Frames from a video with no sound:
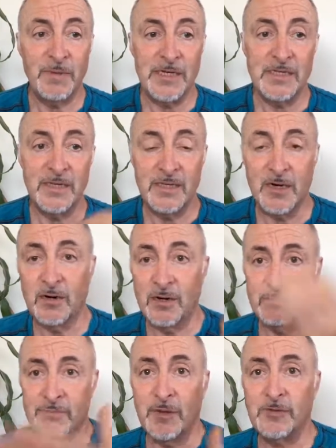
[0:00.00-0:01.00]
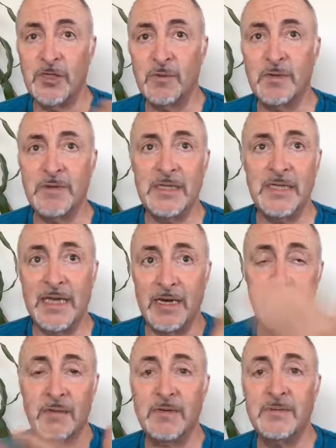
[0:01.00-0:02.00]
basically they're approaching women, they're
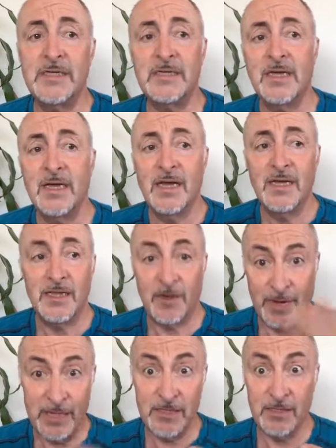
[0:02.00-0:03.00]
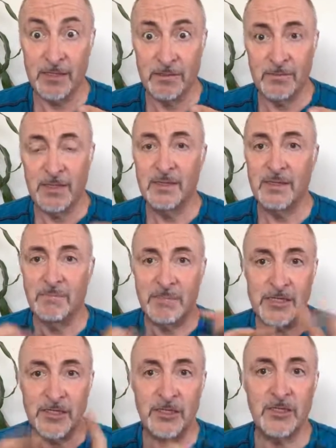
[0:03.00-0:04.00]
hitting on women, they're harassing them, they're
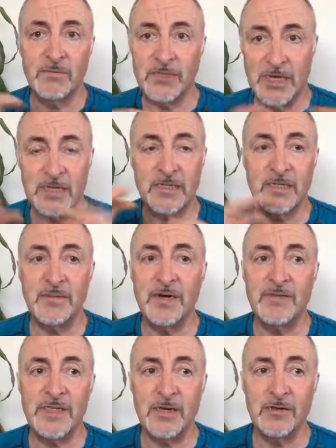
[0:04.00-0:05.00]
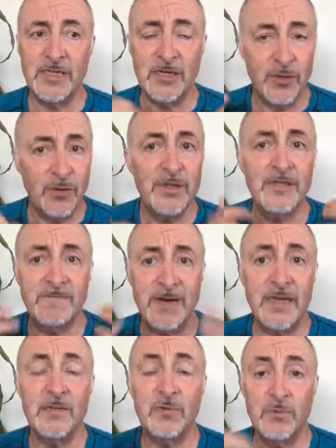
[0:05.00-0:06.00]
messaging them, texting them, everything else, ignoring the
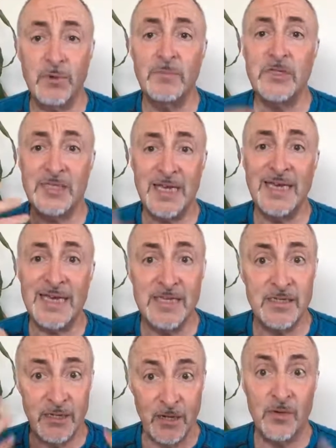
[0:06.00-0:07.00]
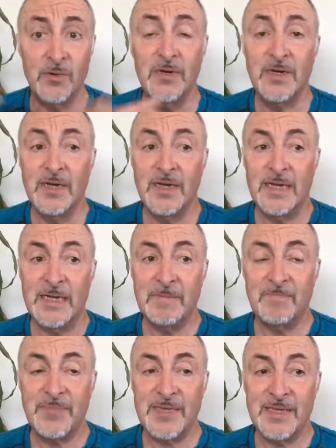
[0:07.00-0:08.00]
fact that what a woman's saying is no,
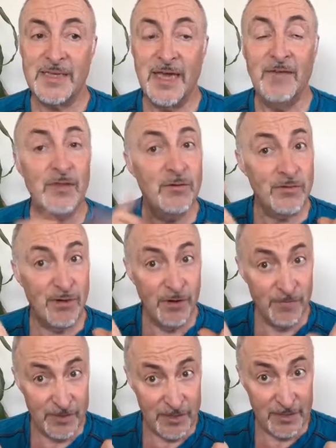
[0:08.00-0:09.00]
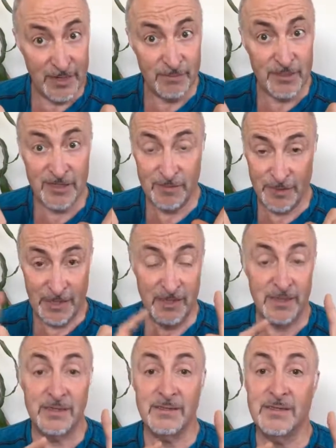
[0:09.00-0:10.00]
even though oftentimes, and let's be
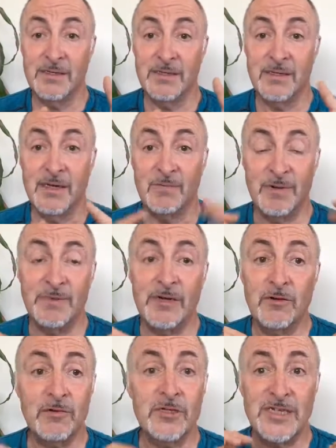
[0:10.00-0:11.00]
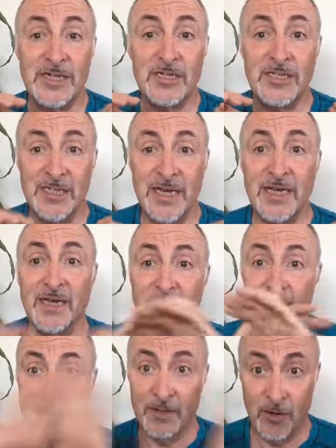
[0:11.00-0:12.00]
clear, women don't always actually say
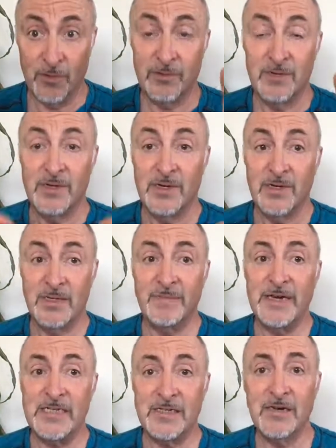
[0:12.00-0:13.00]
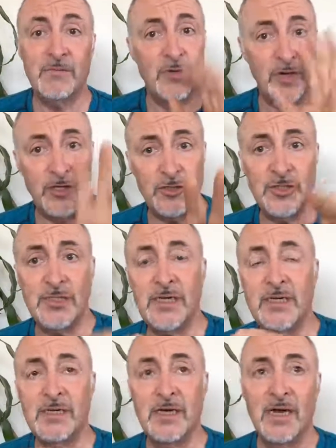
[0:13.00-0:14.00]
no. They may say, I'm not
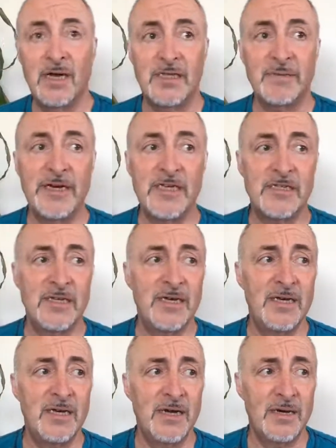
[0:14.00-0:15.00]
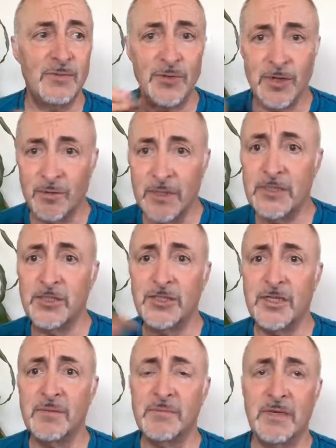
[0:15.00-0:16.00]
interested. They may say, I'm already in a
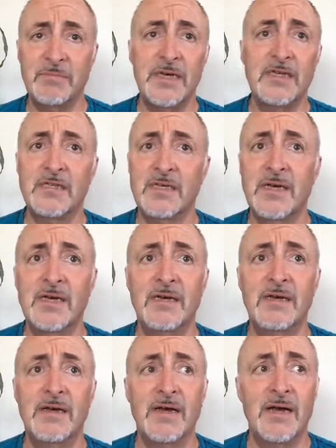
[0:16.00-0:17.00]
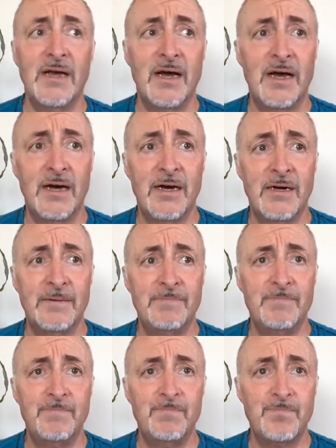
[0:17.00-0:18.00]
relationship. They may say, um,